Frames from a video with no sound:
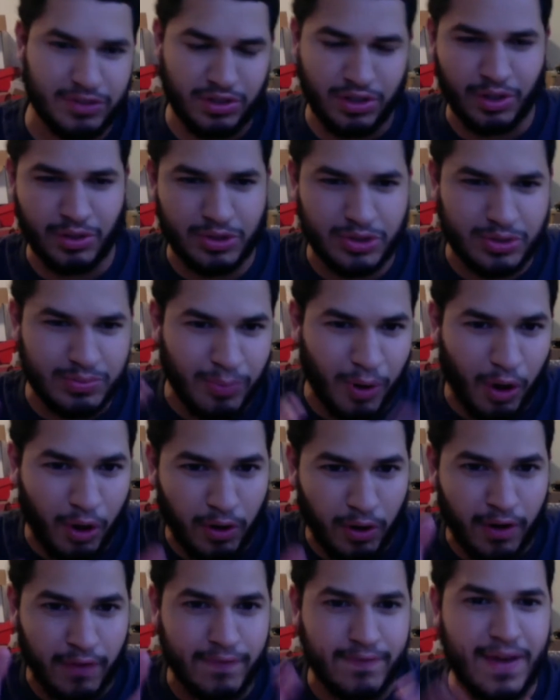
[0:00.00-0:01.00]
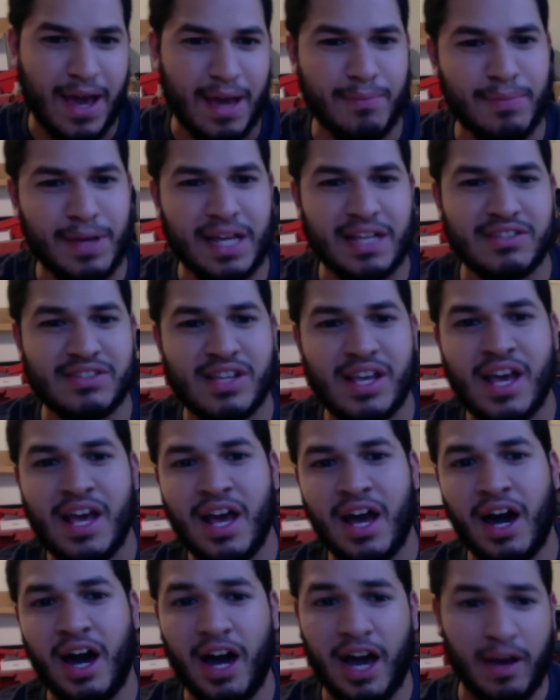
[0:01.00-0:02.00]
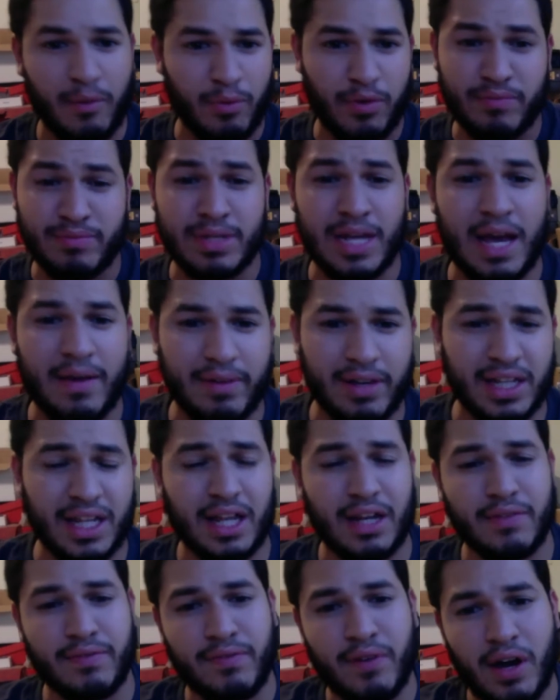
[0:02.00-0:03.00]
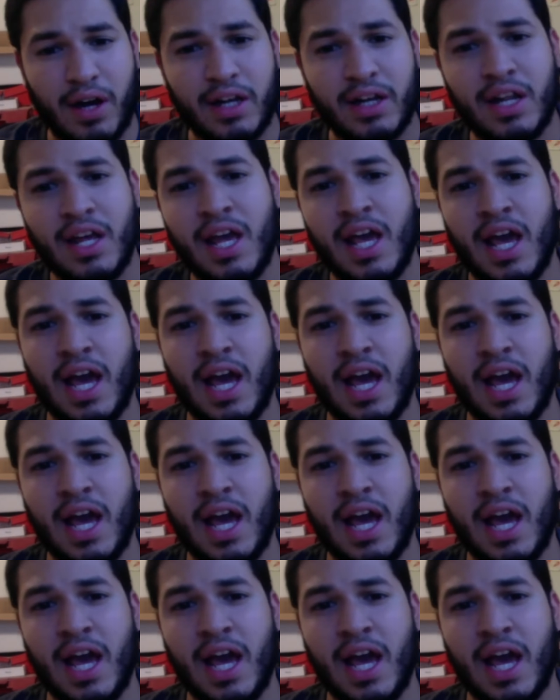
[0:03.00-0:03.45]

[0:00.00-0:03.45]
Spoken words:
small fan base. And we've been having a lot of fun.